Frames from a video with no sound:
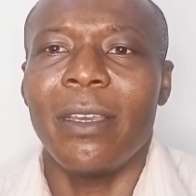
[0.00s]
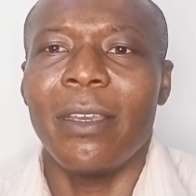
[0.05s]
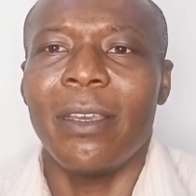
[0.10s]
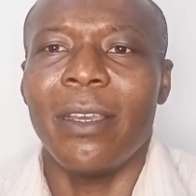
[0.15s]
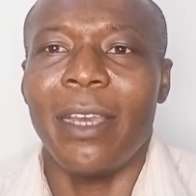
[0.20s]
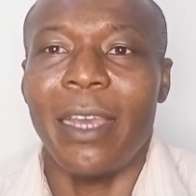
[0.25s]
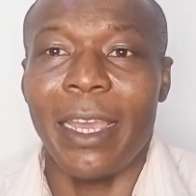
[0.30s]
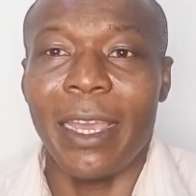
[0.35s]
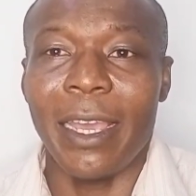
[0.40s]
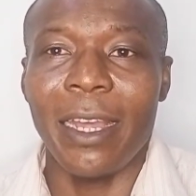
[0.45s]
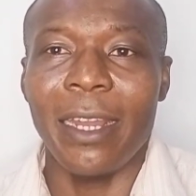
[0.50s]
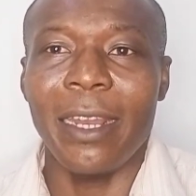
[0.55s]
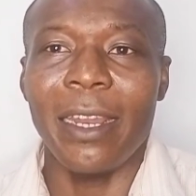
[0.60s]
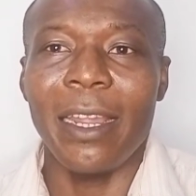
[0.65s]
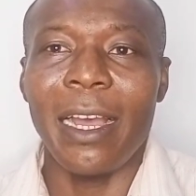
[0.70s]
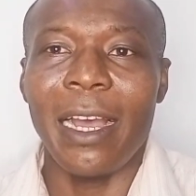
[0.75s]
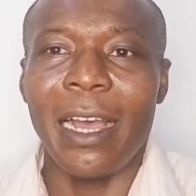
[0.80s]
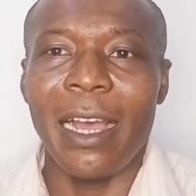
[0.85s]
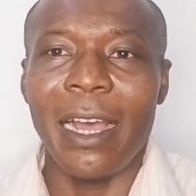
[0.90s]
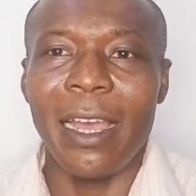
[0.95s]
I can
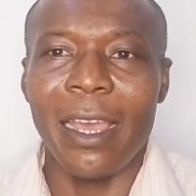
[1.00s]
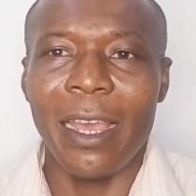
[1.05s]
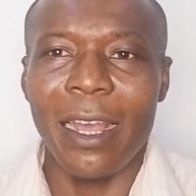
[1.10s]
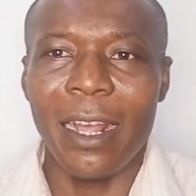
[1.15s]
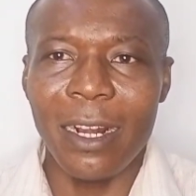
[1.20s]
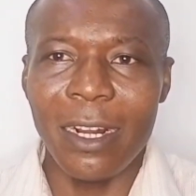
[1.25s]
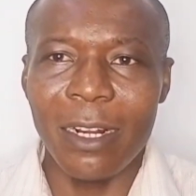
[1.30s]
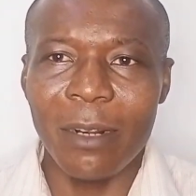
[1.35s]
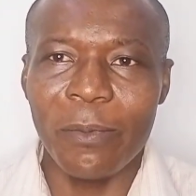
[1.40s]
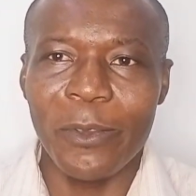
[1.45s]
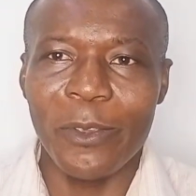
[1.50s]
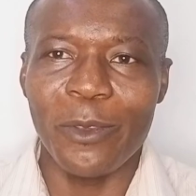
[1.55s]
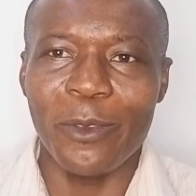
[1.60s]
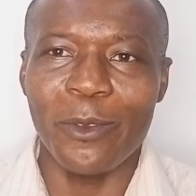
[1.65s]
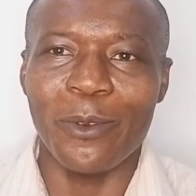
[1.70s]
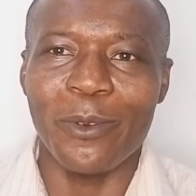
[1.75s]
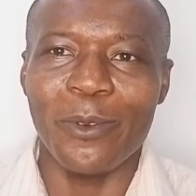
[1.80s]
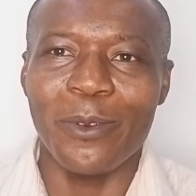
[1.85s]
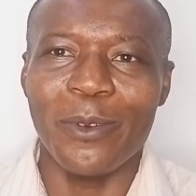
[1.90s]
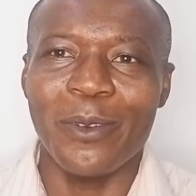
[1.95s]
help
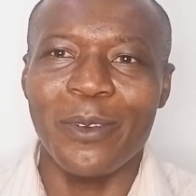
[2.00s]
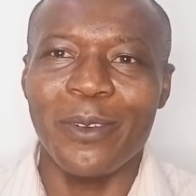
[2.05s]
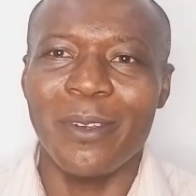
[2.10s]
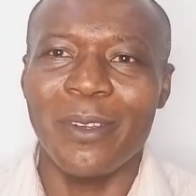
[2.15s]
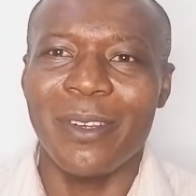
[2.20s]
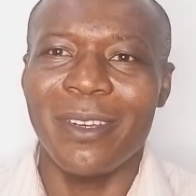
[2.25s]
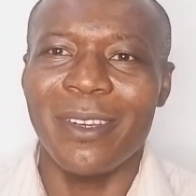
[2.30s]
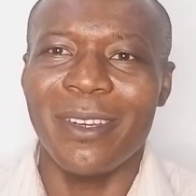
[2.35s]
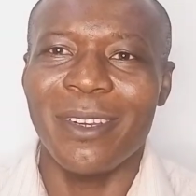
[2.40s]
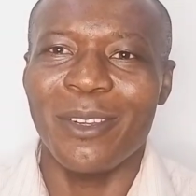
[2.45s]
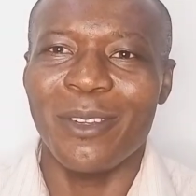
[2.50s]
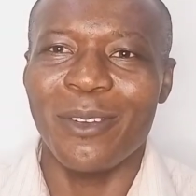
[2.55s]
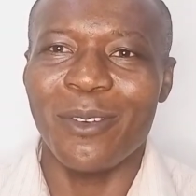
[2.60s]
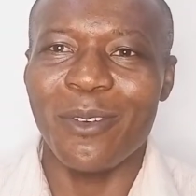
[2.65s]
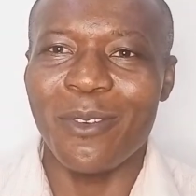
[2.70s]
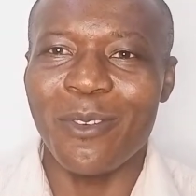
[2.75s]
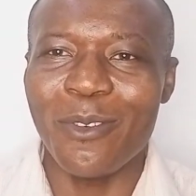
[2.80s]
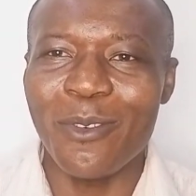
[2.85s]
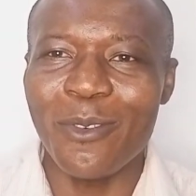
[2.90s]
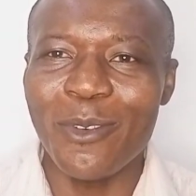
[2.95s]
you
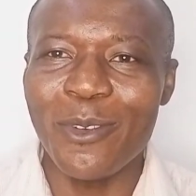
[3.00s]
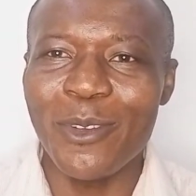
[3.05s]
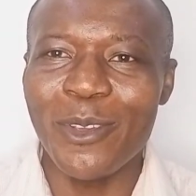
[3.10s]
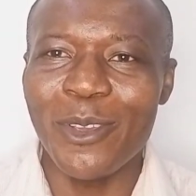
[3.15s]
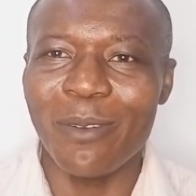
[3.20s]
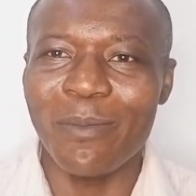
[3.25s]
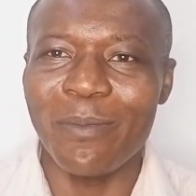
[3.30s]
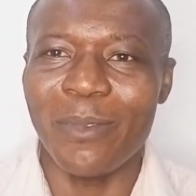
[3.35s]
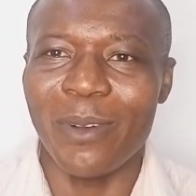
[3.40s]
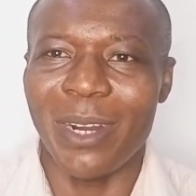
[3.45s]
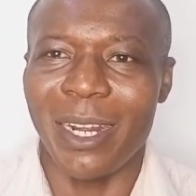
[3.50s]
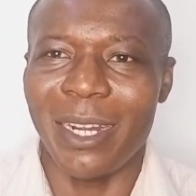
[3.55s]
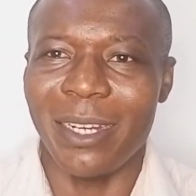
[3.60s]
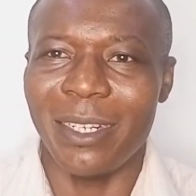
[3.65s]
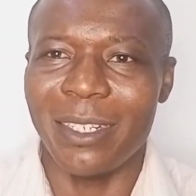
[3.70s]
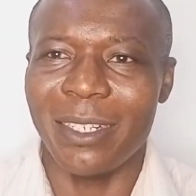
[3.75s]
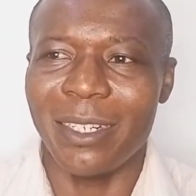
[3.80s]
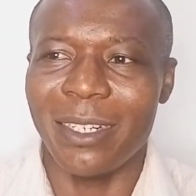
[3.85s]
grow your brand.